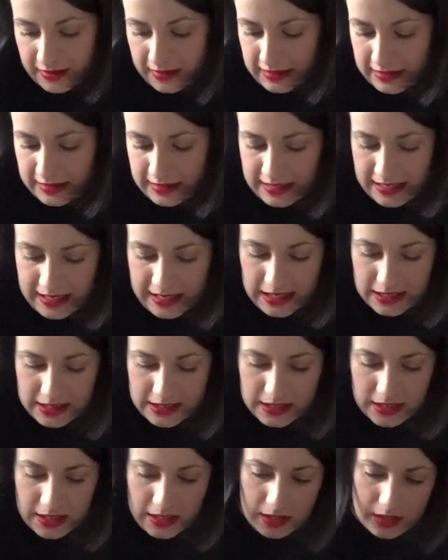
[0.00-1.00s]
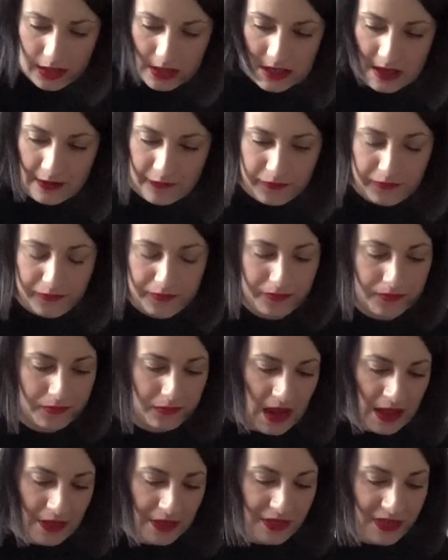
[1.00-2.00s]
later, because I
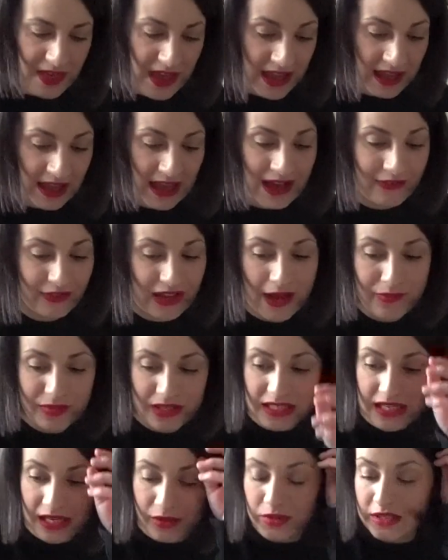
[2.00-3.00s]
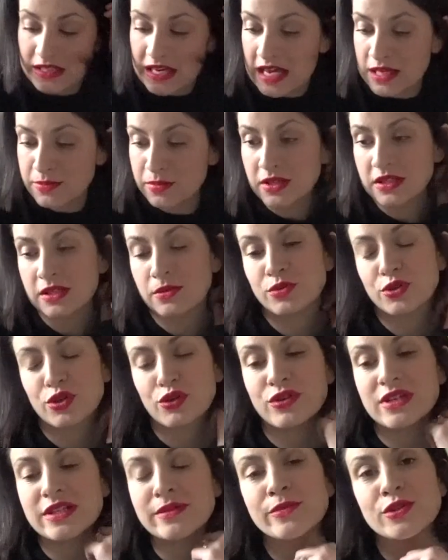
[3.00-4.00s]
think I've kept it downstairs because it was a
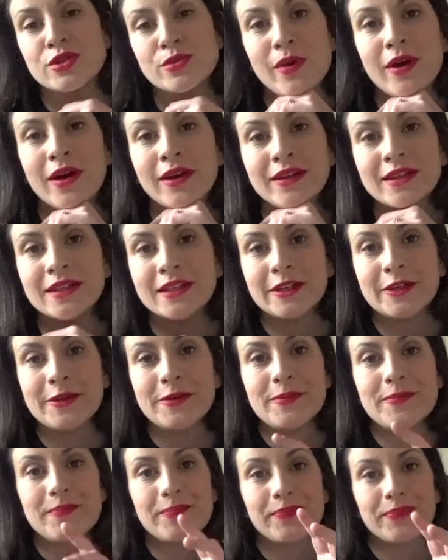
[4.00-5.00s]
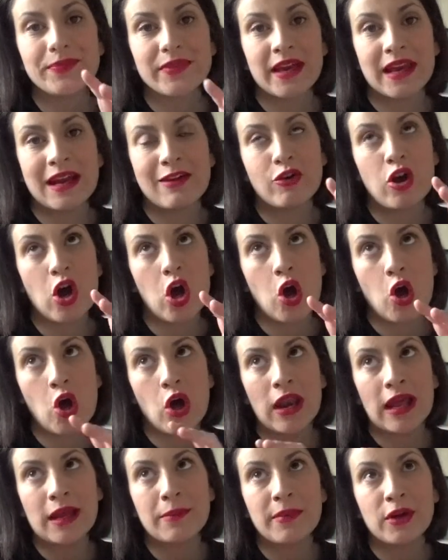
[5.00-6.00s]
Christmas one, and I've got all
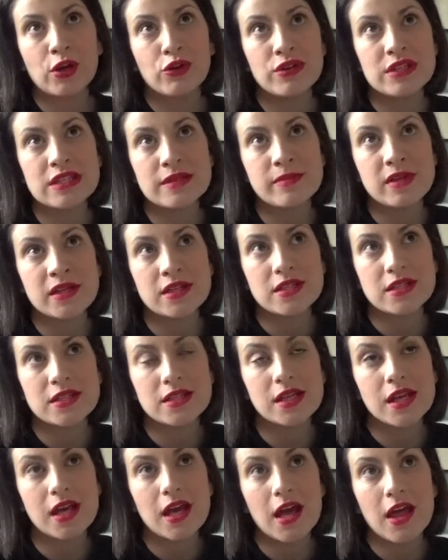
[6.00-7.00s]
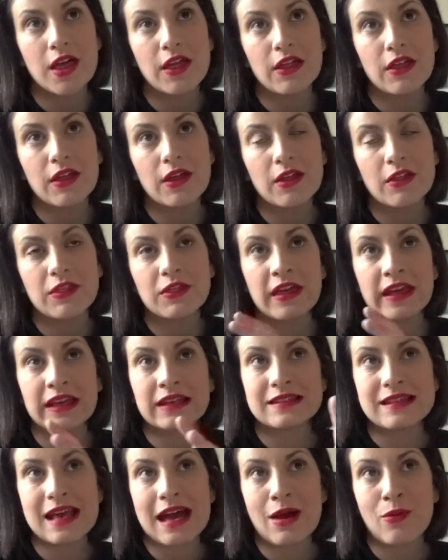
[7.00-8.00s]
like my Christmas
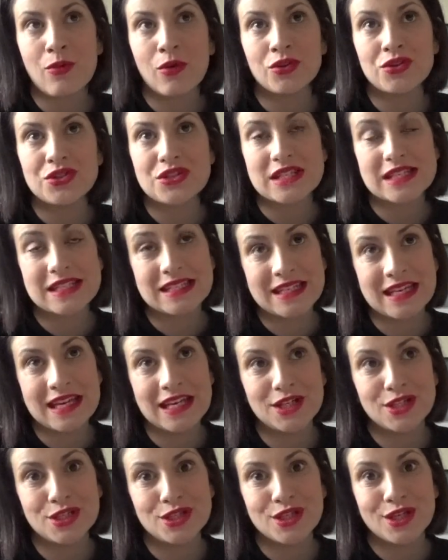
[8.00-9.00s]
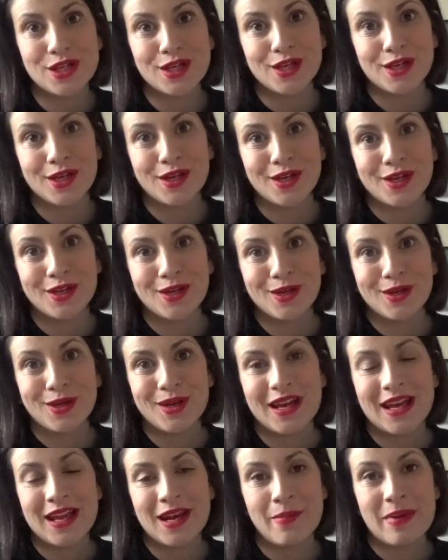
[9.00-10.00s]
things that I want to stitch
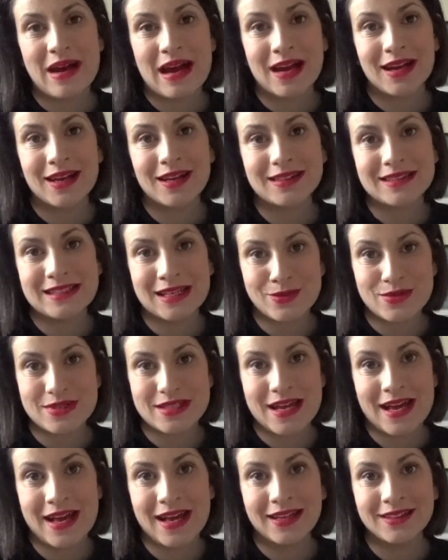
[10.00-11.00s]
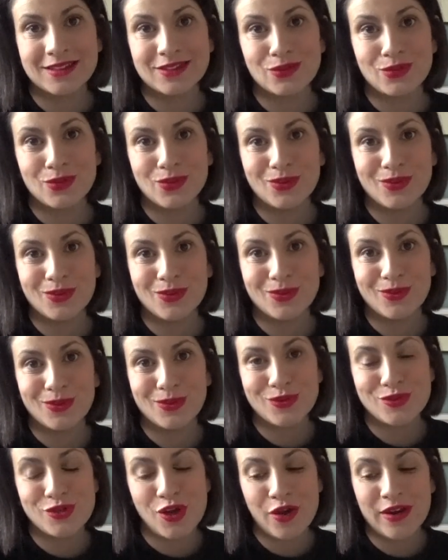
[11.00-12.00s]
in a bag downstairs.
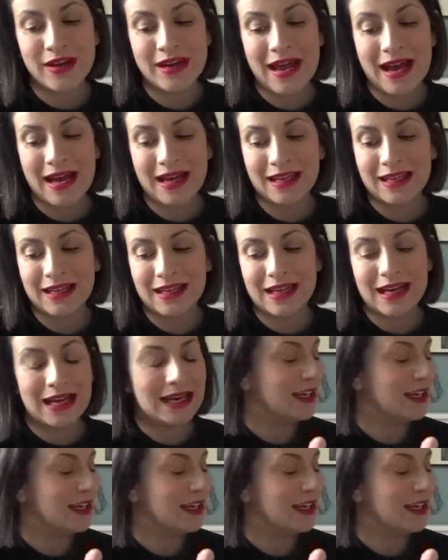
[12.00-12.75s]
So on a night I